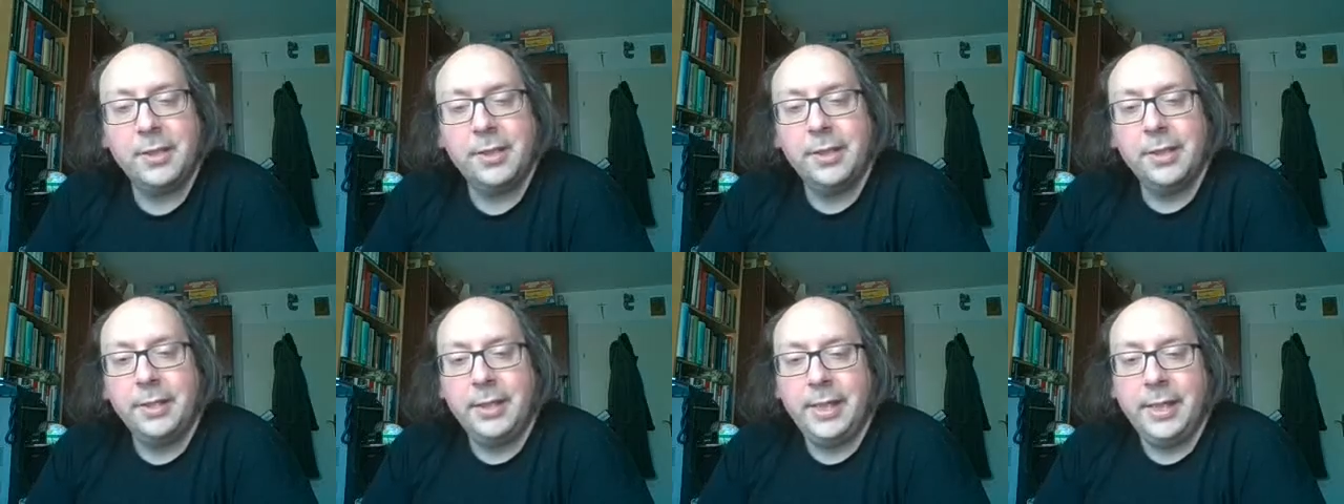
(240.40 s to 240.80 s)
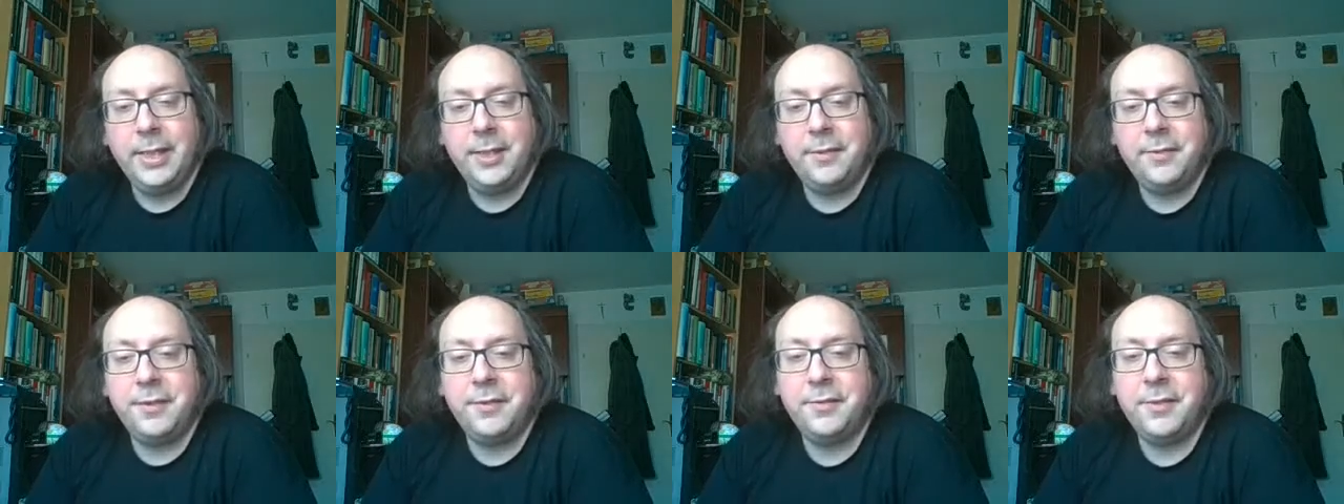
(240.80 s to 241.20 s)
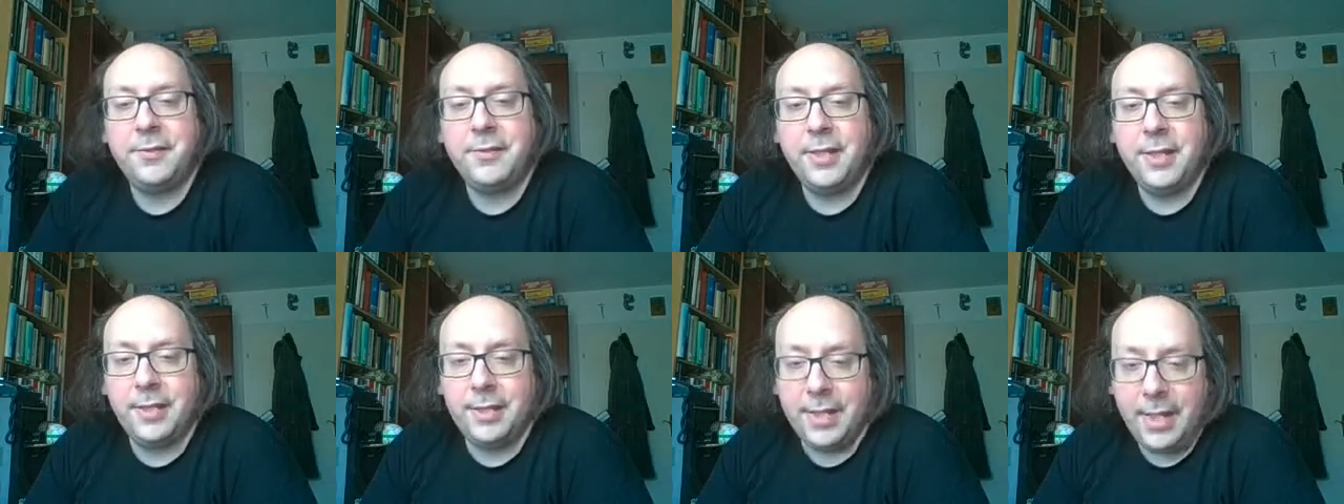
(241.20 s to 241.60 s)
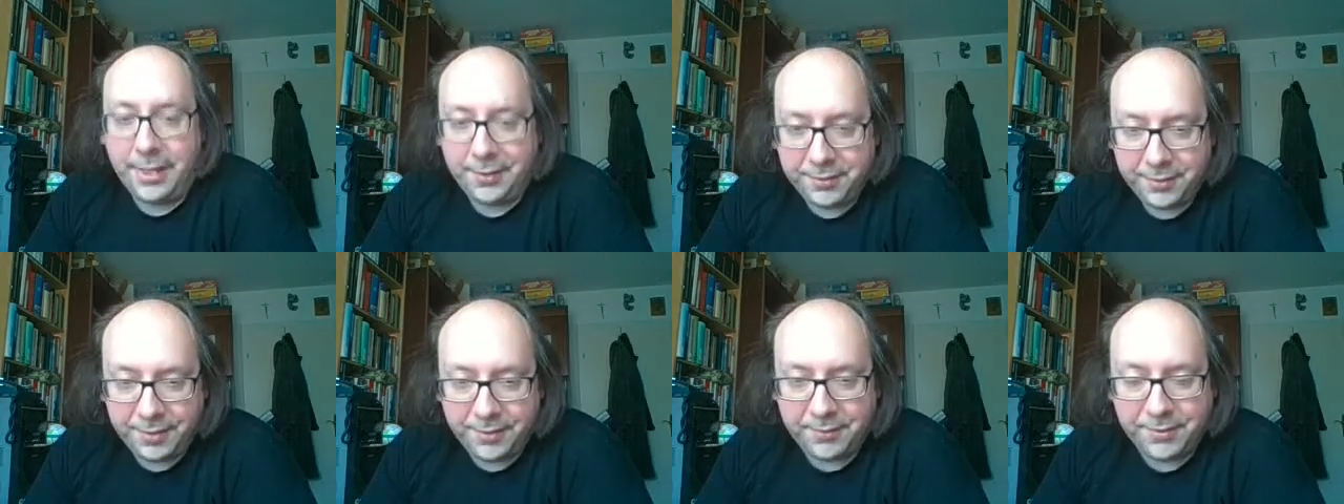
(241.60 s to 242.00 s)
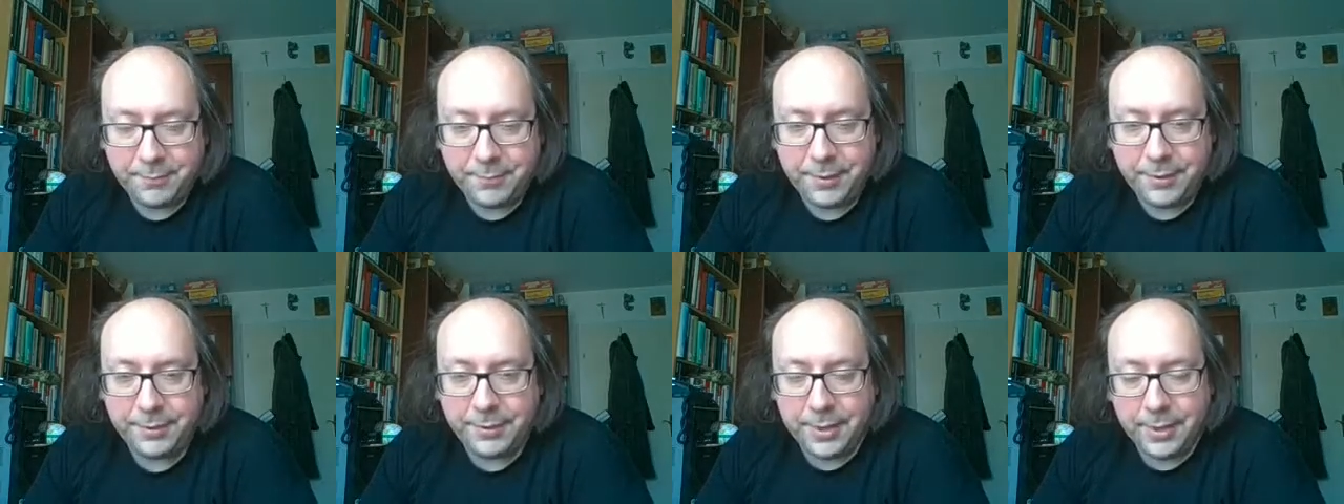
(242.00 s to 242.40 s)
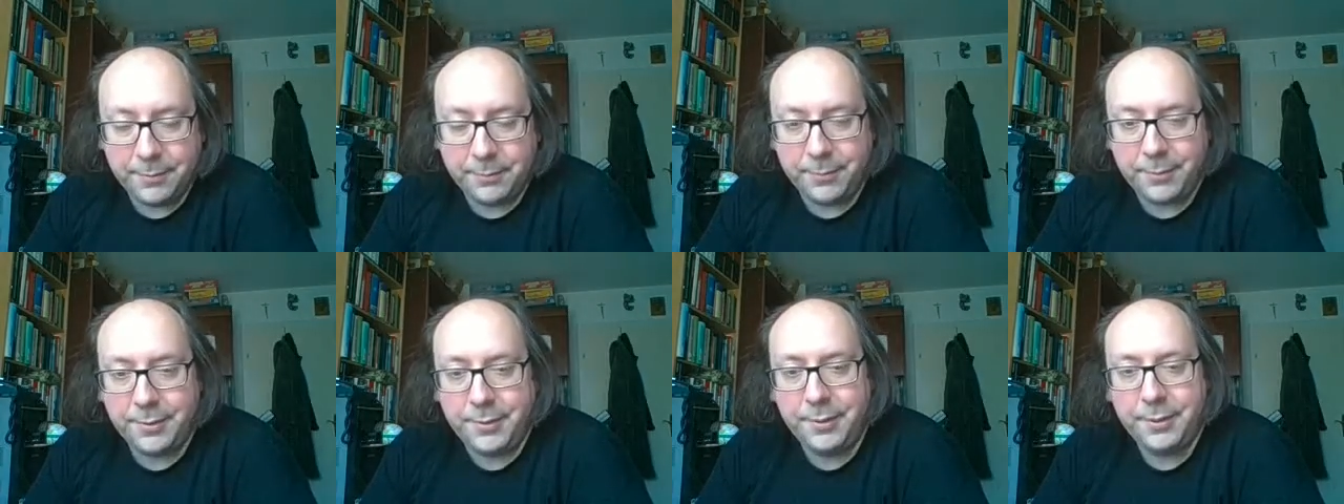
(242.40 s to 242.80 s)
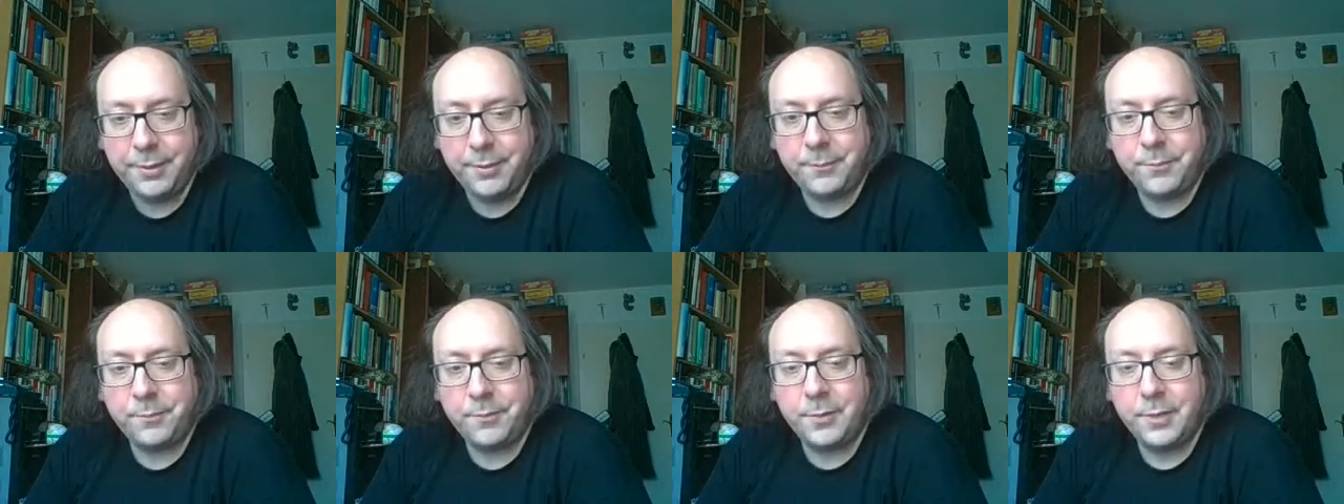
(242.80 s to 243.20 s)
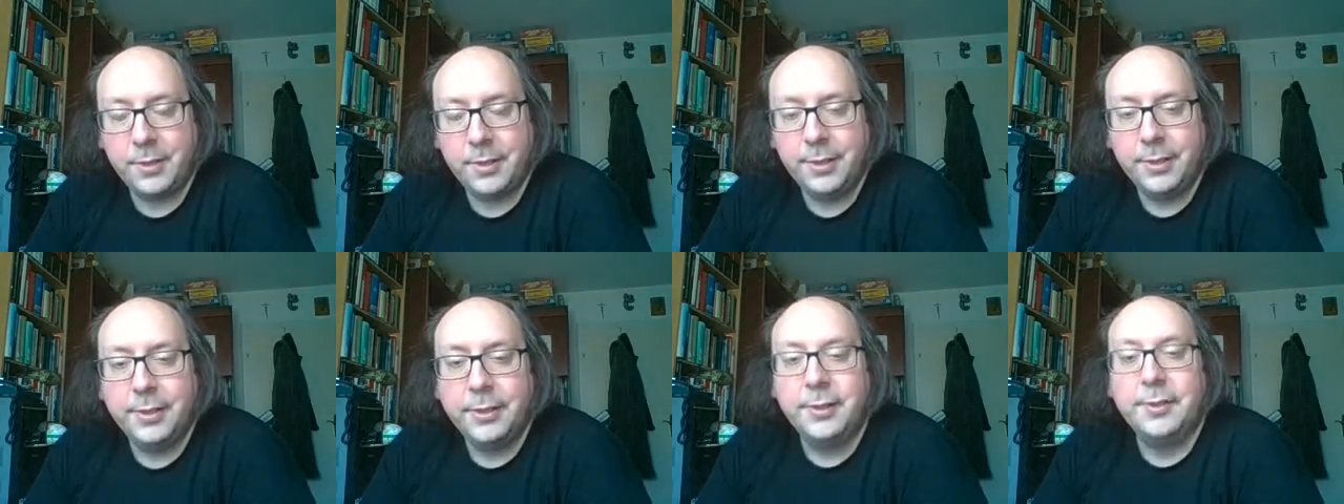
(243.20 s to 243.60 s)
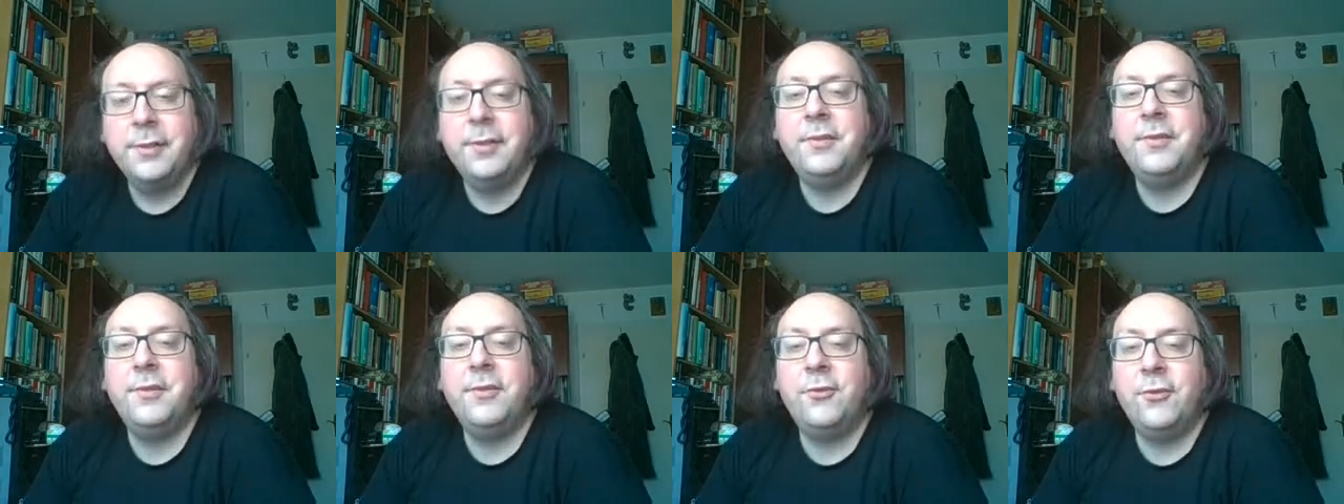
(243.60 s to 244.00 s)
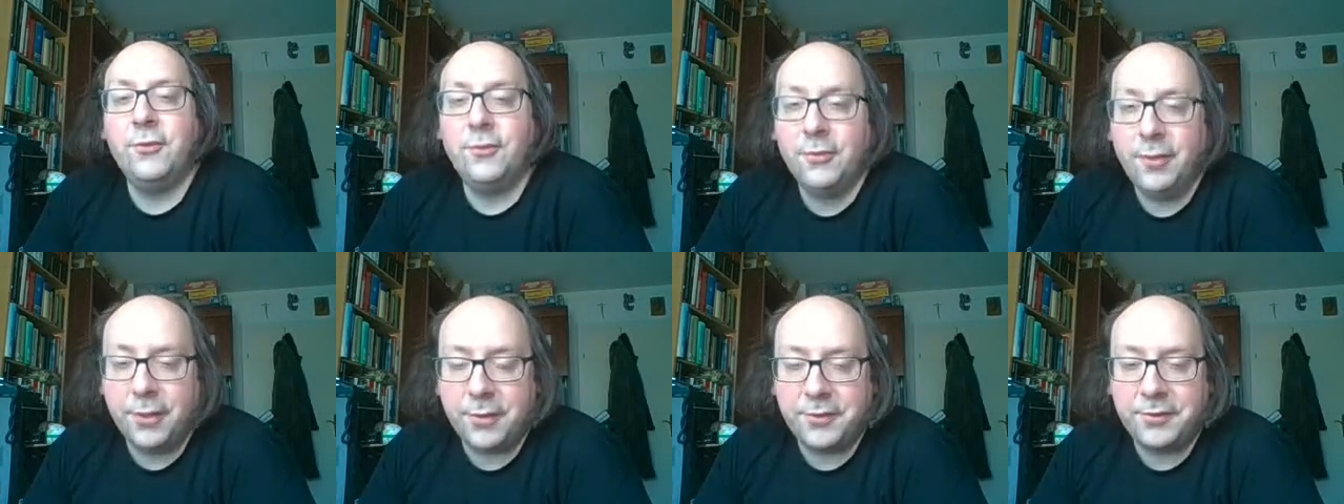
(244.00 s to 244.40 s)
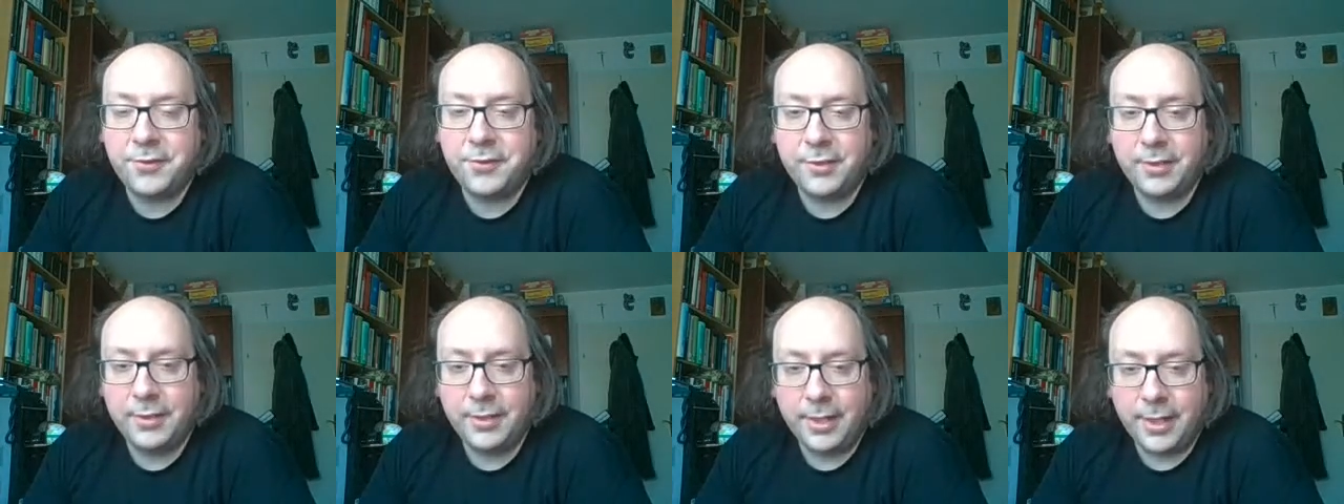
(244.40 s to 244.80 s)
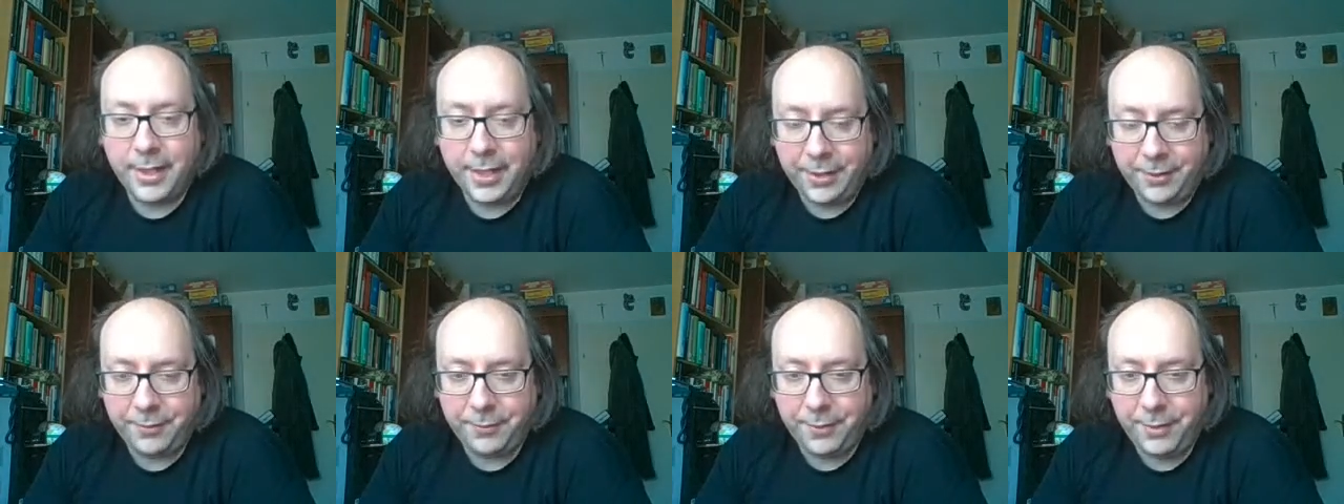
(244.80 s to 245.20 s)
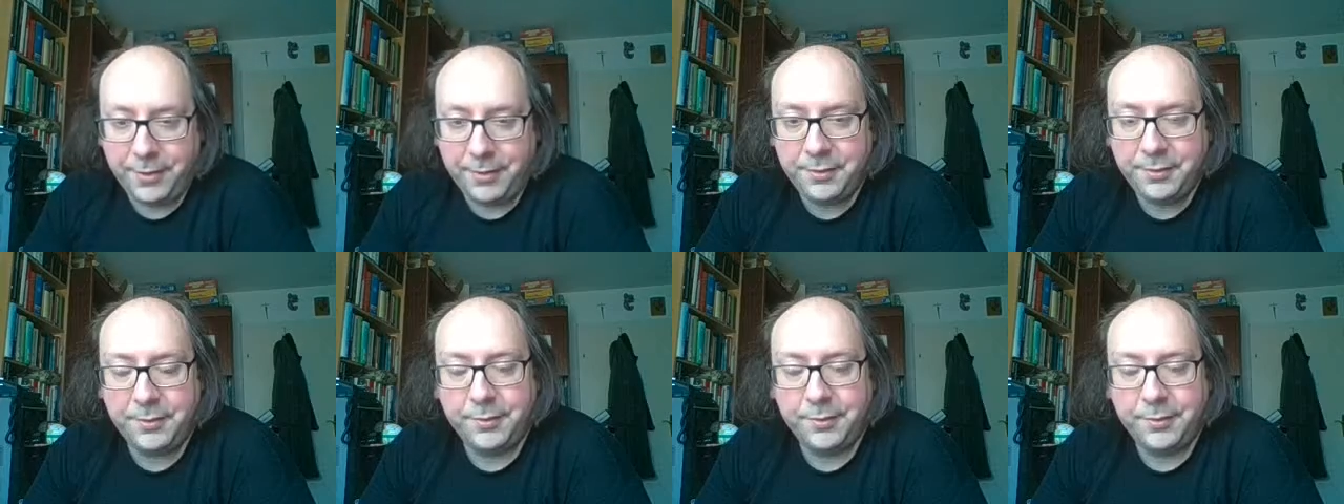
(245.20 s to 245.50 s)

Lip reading: and this is an hexadecimal number, this is not 100,